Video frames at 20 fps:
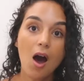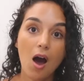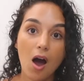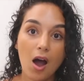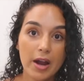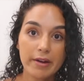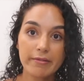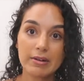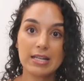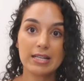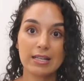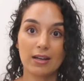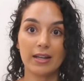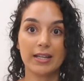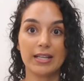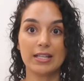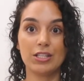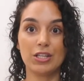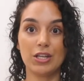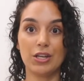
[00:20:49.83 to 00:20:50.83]
I really
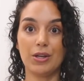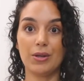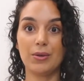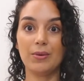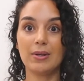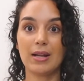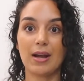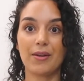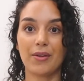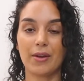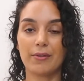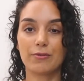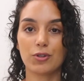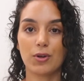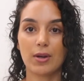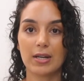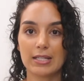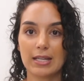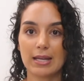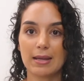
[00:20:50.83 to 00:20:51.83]
like it too, now that I've
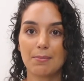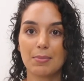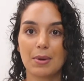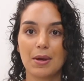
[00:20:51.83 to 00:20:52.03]
tried it,